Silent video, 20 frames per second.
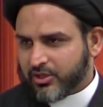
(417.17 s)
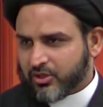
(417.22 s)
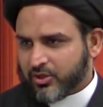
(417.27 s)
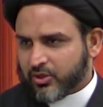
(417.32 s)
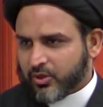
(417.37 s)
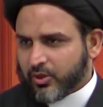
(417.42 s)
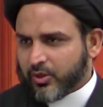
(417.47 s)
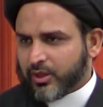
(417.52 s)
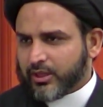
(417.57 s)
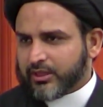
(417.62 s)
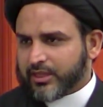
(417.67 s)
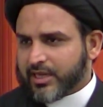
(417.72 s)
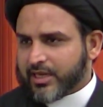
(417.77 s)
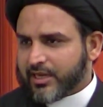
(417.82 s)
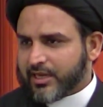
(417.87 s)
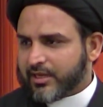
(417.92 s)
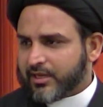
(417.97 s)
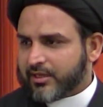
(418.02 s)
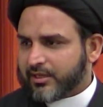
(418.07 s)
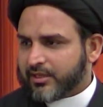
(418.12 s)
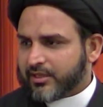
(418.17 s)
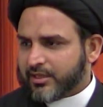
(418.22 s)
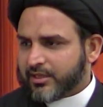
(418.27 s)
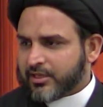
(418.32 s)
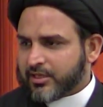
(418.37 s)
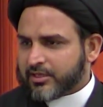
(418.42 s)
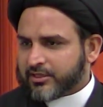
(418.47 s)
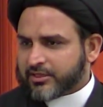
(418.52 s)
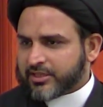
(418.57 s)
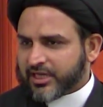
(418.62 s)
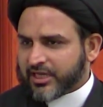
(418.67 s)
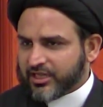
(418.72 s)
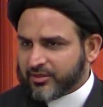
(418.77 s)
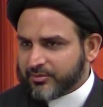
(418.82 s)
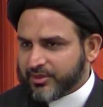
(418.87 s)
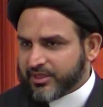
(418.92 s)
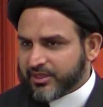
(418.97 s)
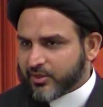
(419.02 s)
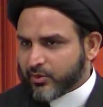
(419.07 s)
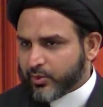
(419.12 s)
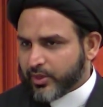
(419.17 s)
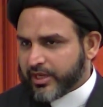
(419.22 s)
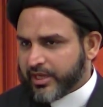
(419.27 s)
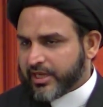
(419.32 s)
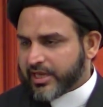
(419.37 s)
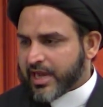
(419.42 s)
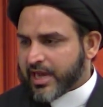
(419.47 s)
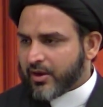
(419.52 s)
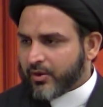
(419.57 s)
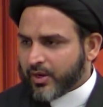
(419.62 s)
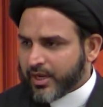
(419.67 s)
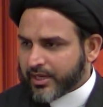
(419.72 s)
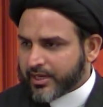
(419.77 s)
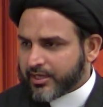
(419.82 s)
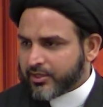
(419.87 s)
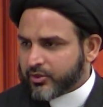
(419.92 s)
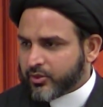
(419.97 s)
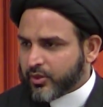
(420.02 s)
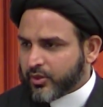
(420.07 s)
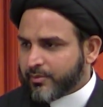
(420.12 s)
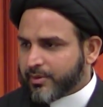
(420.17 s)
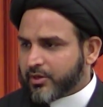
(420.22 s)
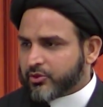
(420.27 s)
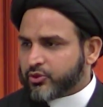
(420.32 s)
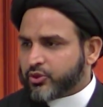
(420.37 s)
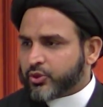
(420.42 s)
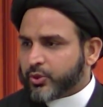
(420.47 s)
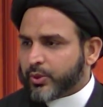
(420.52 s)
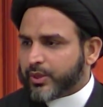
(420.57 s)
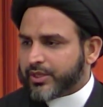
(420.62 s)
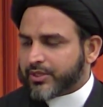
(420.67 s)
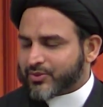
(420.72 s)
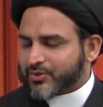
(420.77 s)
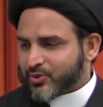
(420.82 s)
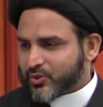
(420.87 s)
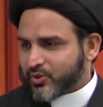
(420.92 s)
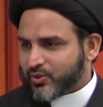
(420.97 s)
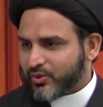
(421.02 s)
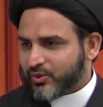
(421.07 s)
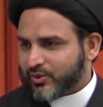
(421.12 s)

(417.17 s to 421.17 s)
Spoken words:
Oh Allah, tell me the way how I can go about doing so.